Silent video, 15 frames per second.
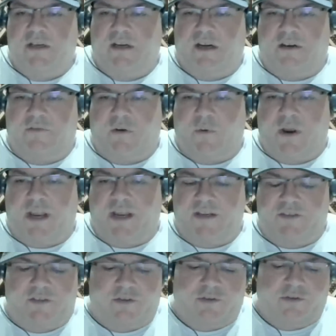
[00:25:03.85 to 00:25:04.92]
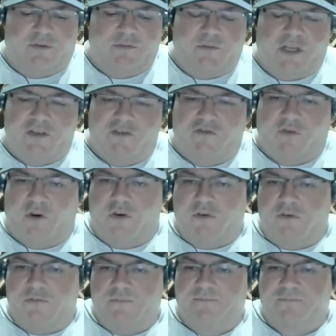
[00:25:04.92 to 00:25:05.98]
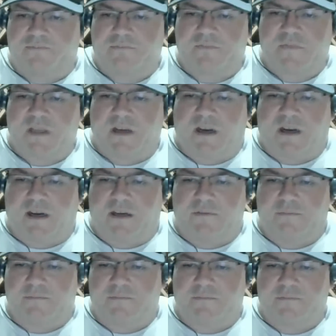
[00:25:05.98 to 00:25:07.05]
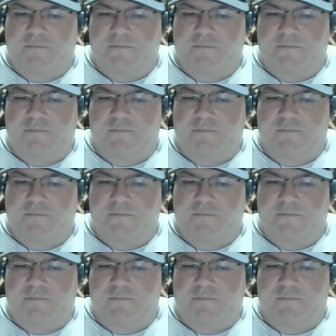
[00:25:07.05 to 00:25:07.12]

of a way to control, um,